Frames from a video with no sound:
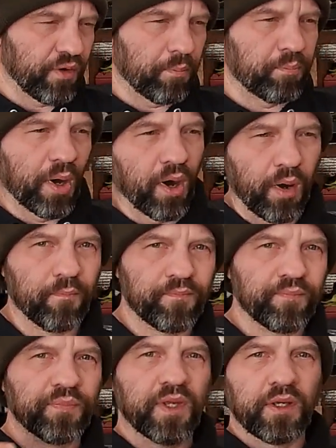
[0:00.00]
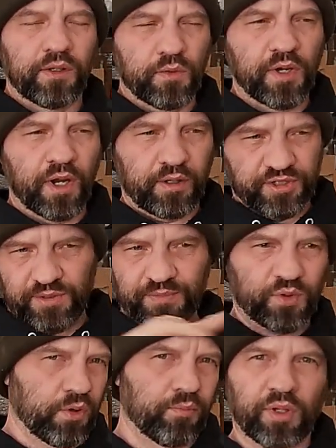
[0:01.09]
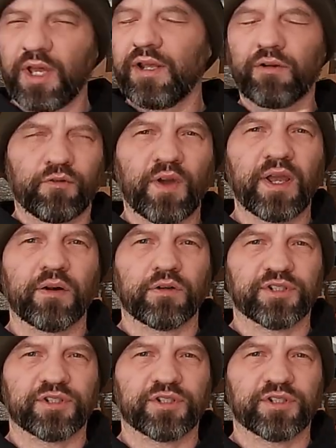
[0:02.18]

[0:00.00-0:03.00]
of a pump you got some sort of blade or vane